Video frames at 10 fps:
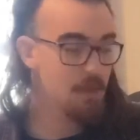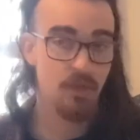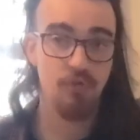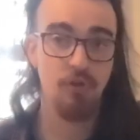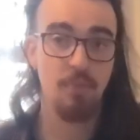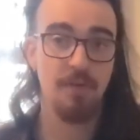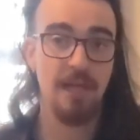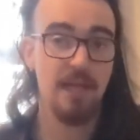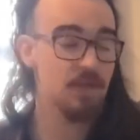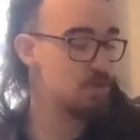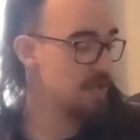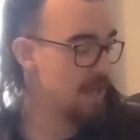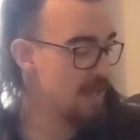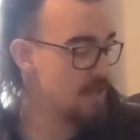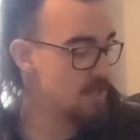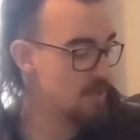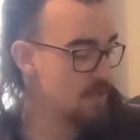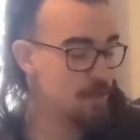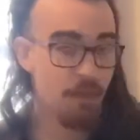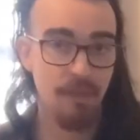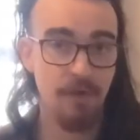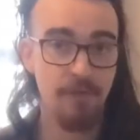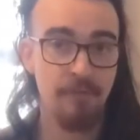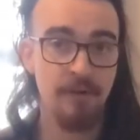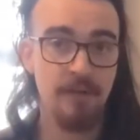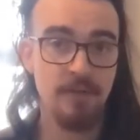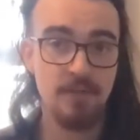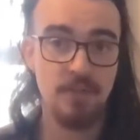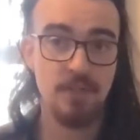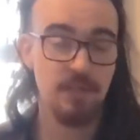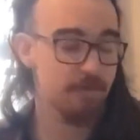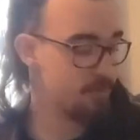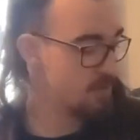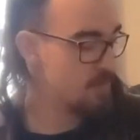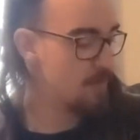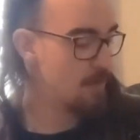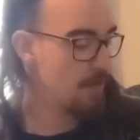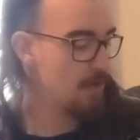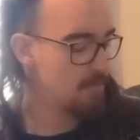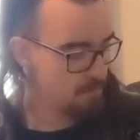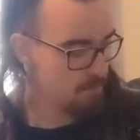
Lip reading: You drop down to the A string on the 3rd fret, just using your first finger again.